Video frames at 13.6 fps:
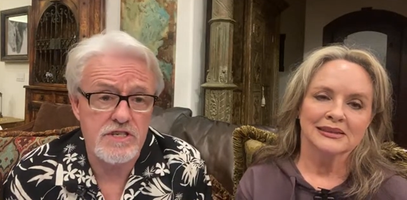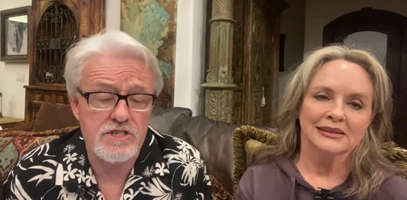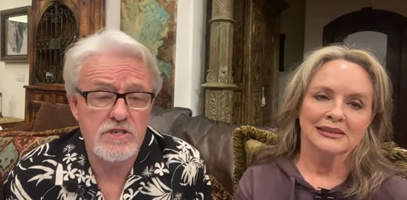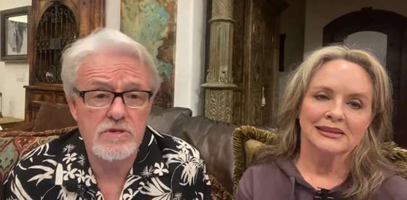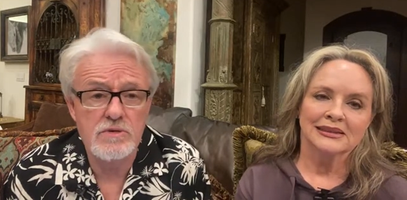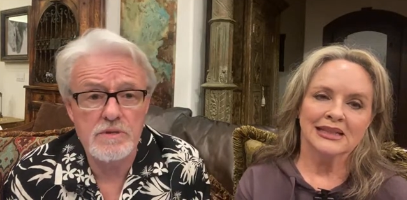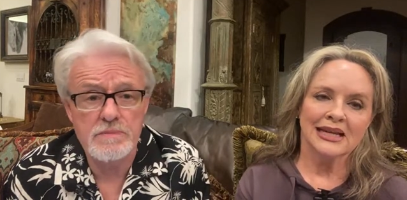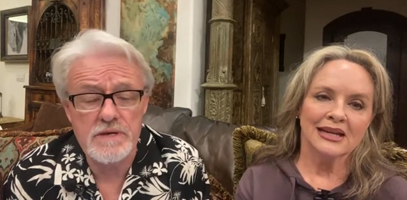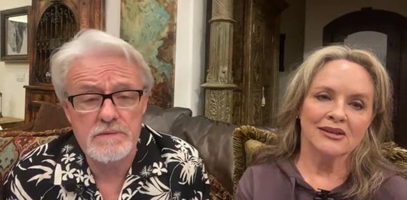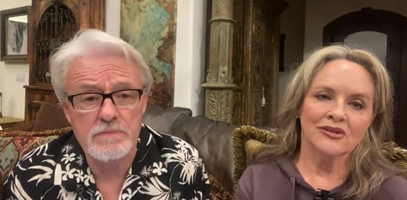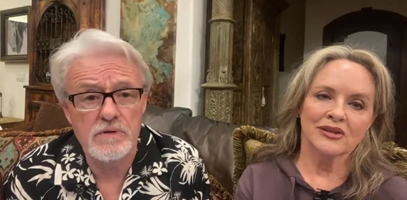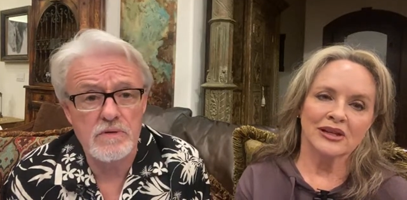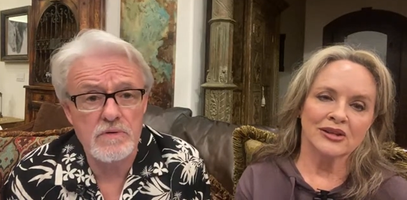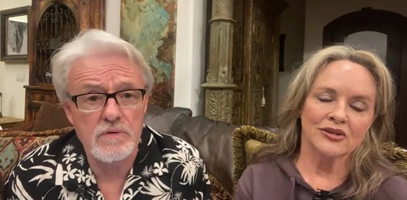Speaker 1: is. Who are the you
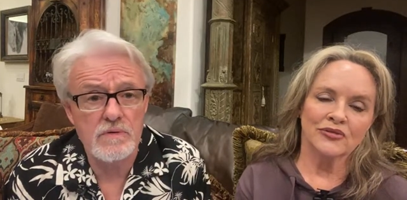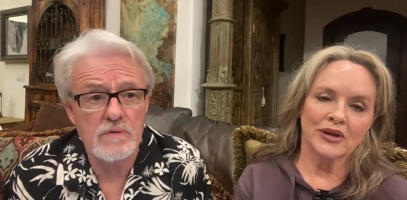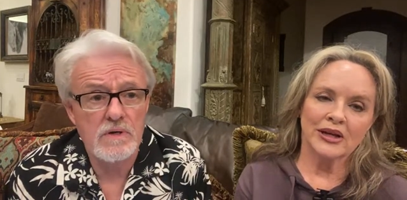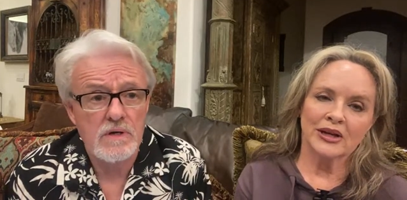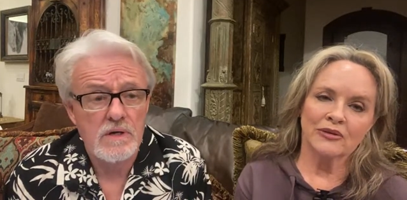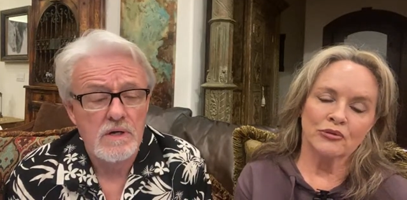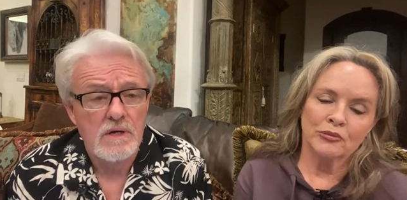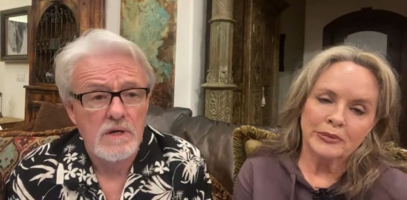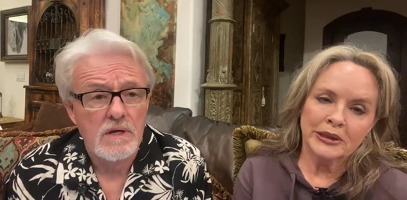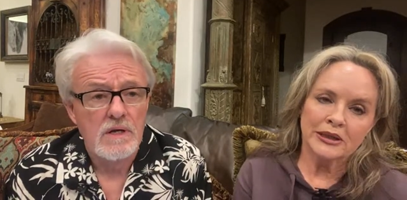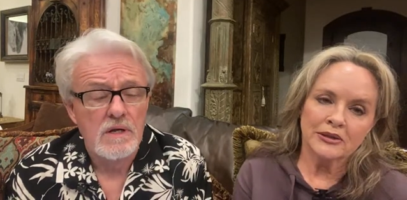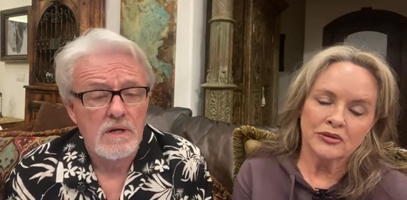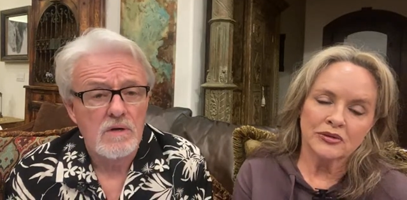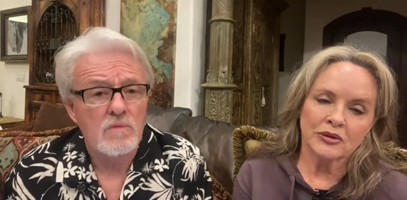can't people? satisfy
Speaker 2: that...
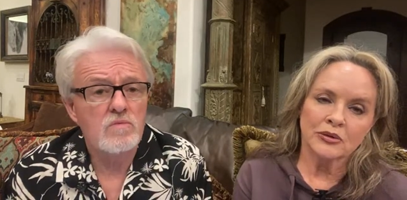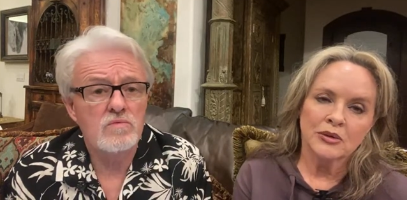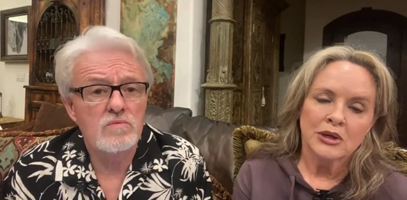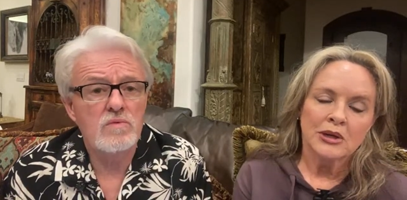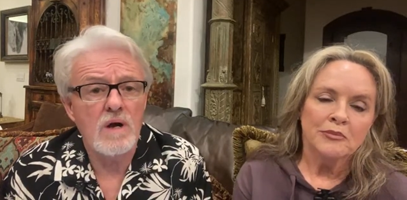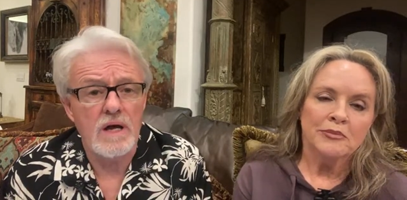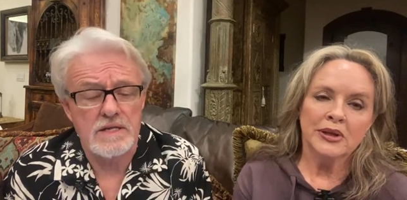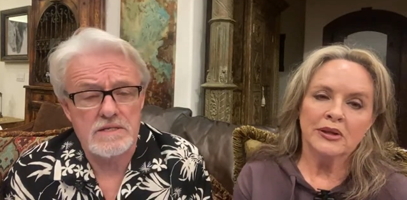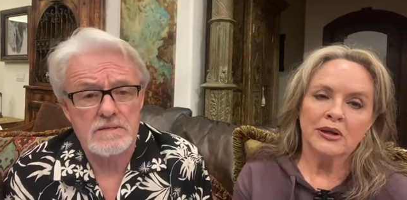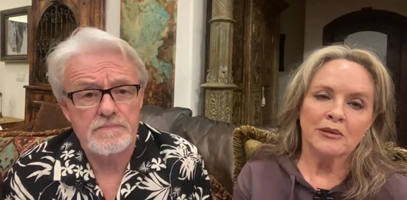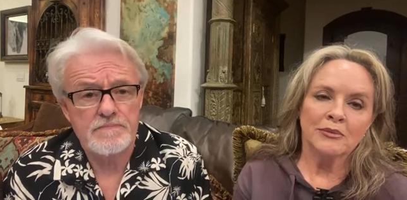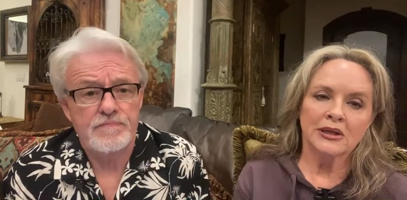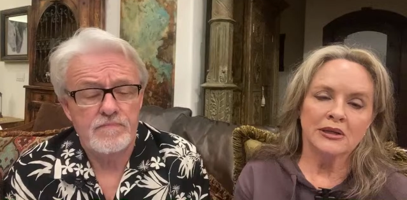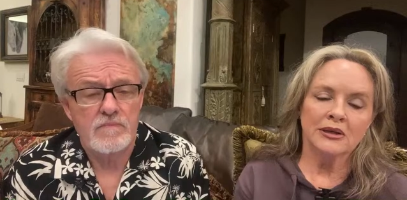everybody. So right, but
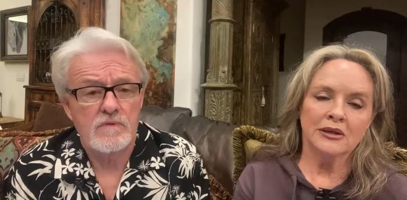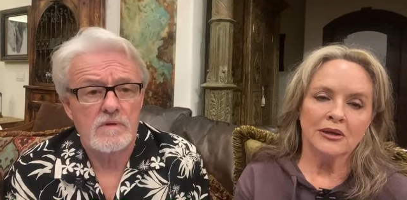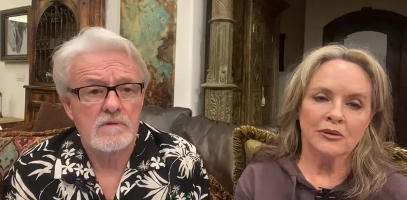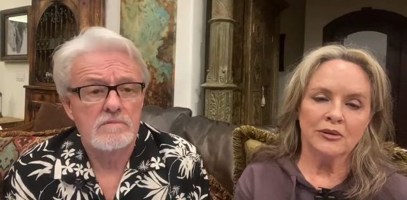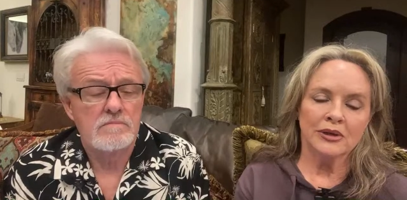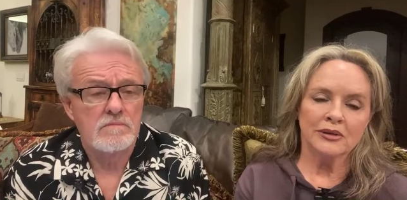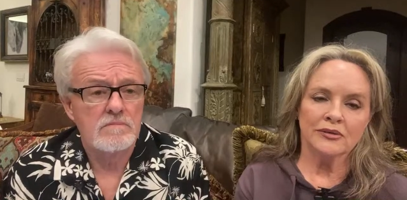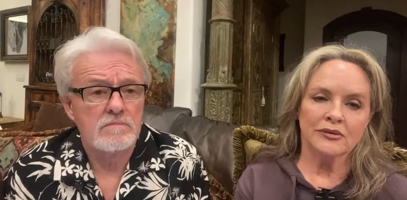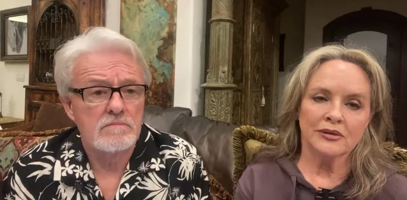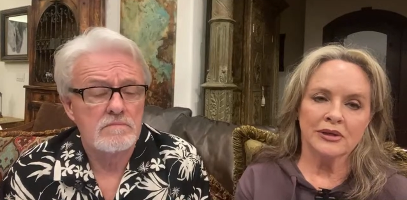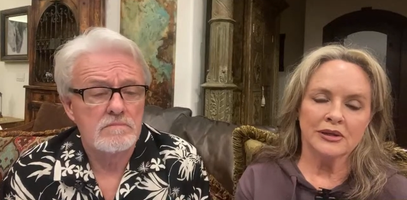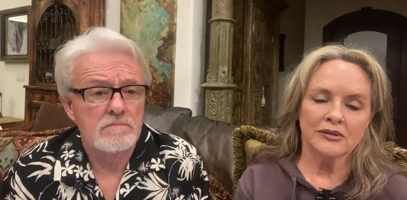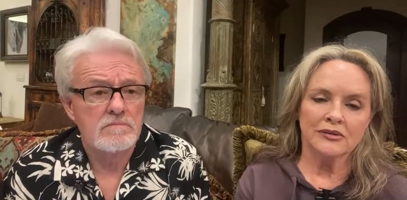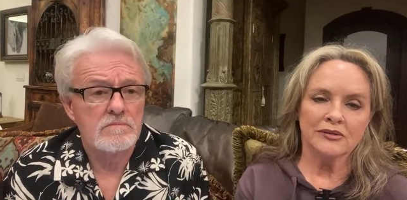I'm, um, you know, it's
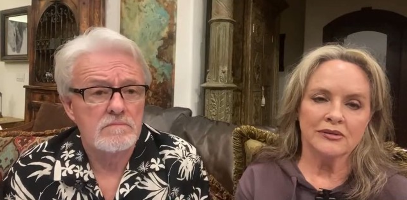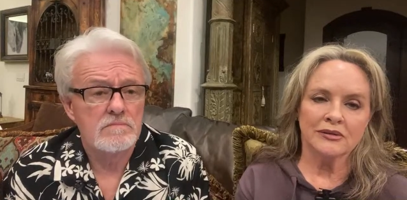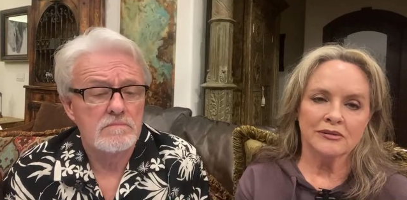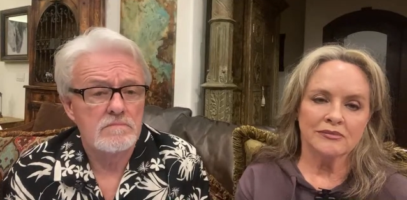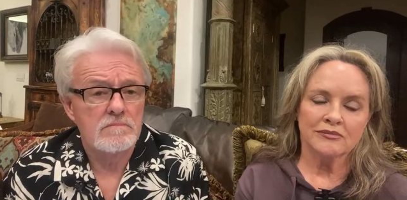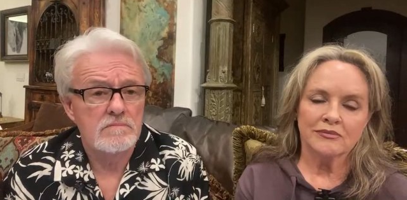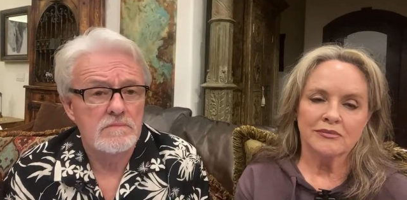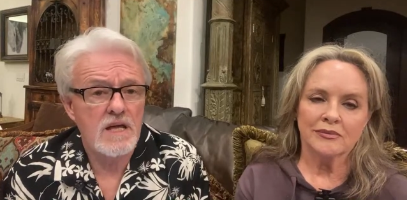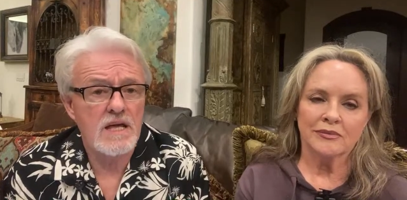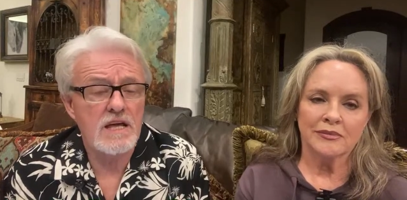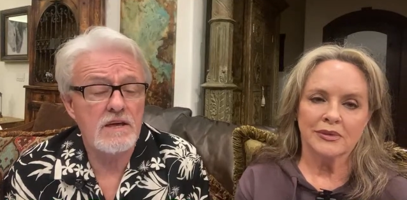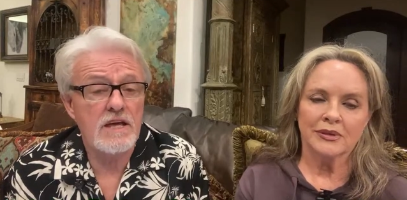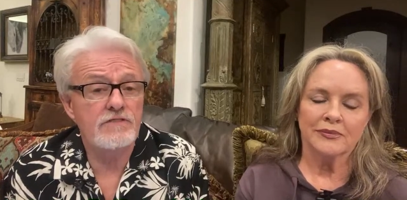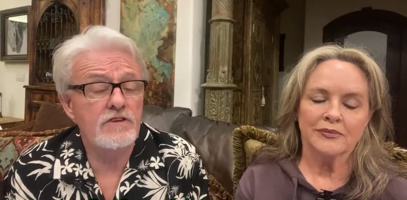it's.
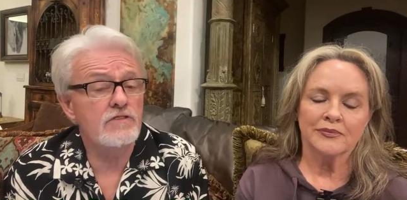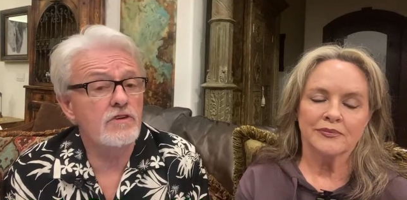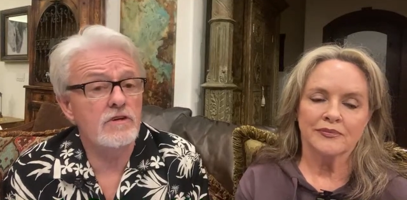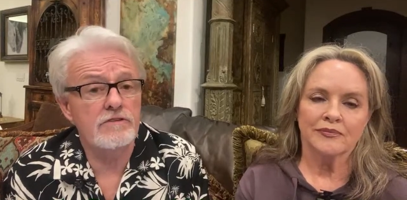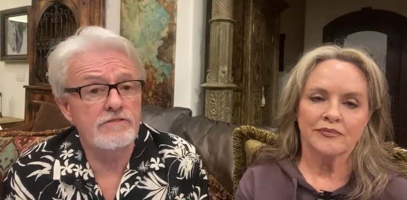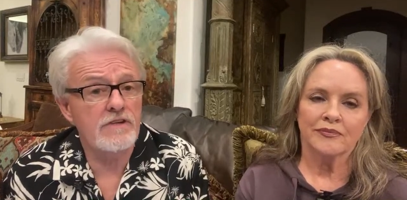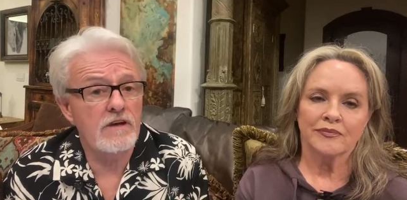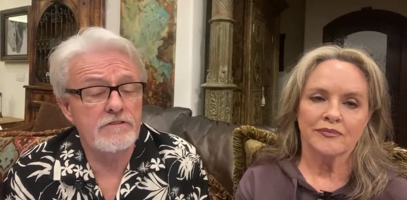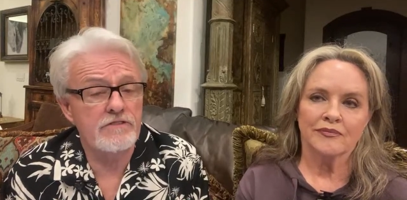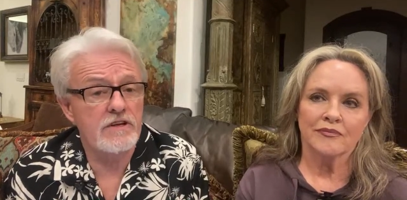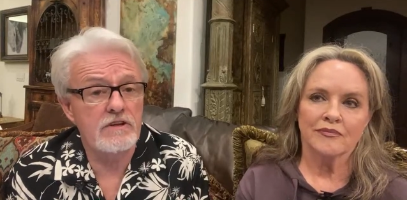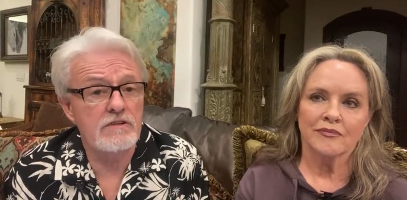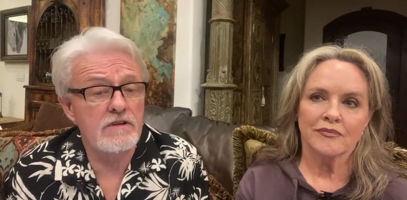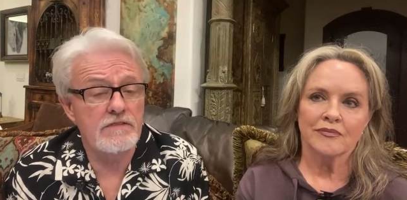
Speaker 1: If you've got a
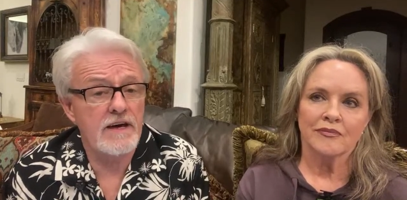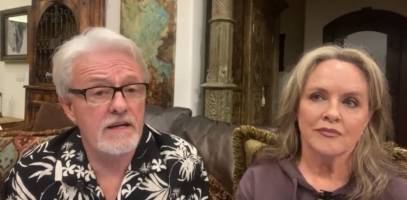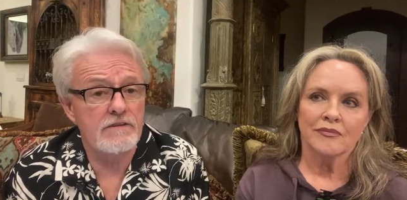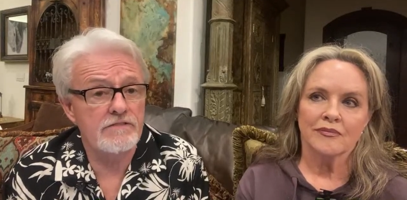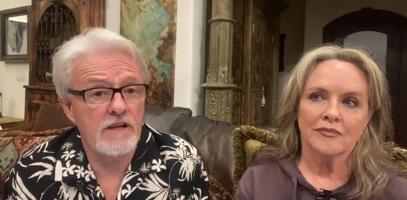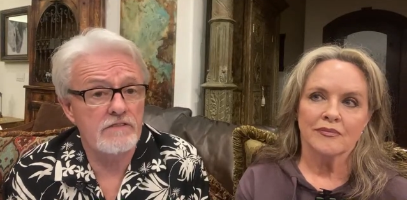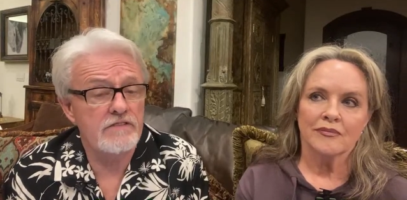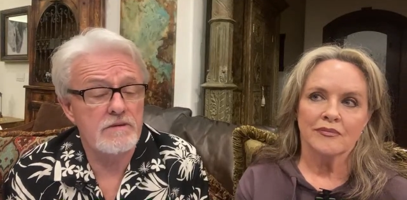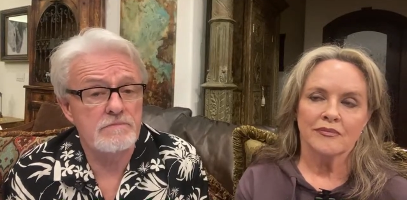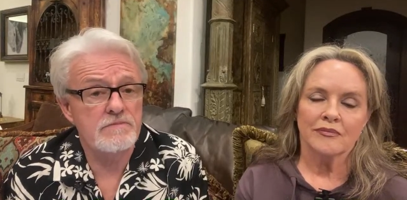fluffy and you've never had a fluffy